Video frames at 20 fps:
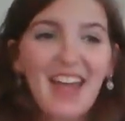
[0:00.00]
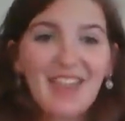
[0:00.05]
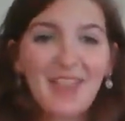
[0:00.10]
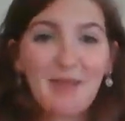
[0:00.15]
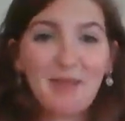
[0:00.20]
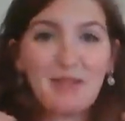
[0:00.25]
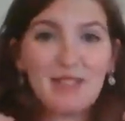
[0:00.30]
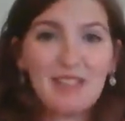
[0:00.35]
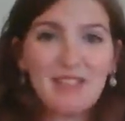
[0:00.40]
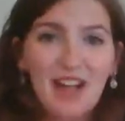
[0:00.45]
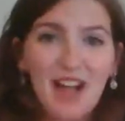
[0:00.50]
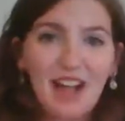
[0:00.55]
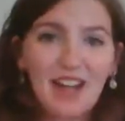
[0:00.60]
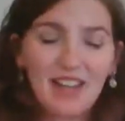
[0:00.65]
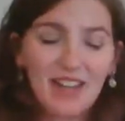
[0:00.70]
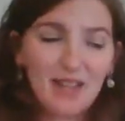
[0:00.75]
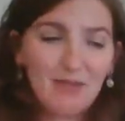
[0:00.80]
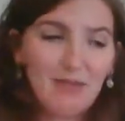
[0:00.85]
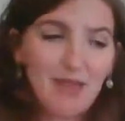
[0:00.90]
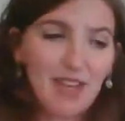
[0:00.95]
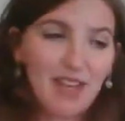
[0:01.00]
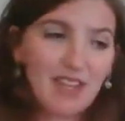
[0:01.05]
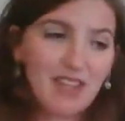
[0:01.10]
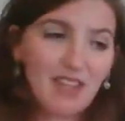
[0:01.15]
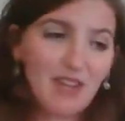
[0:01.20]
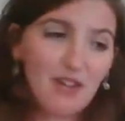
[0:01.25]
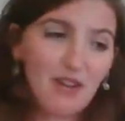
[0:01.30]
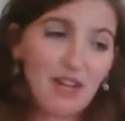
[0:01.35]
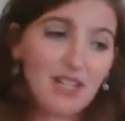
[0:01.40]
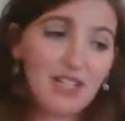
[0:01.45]
that was not going to be
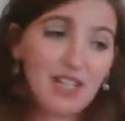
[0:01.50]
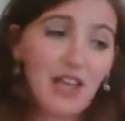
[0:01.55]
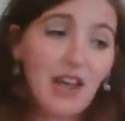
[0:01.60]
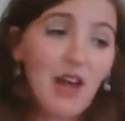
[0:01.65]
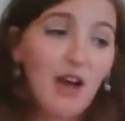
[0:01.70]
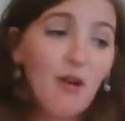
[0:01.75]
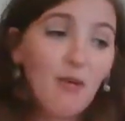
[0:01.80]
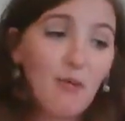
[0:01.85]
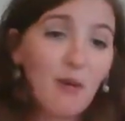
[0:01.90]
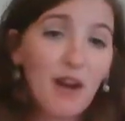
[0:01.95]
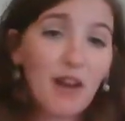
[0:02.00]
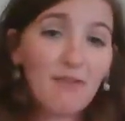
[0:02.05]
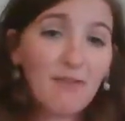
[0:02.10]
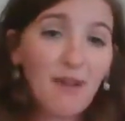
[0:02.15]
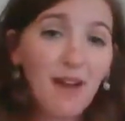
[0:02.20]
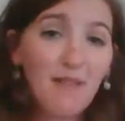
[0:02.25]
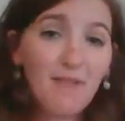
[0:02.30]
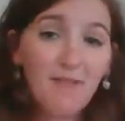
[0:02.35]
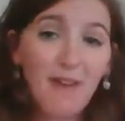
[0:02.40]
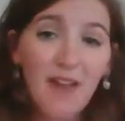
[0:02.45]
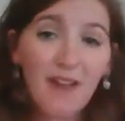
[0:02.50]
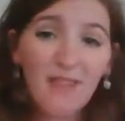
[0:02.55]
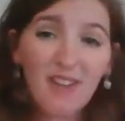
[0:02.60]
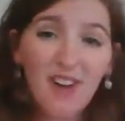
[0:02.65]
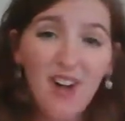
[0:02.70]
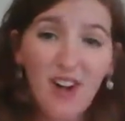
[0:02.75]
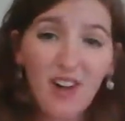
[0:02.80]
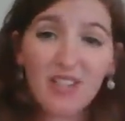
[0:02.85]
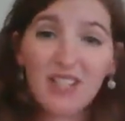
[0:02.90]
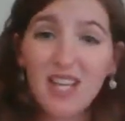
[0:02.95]
anything crazy. One of my
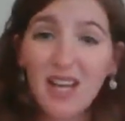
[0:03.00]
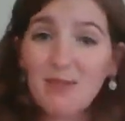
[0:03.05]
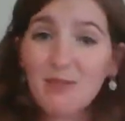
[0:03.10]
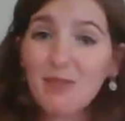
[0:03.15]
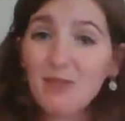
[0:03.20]
favorite all-time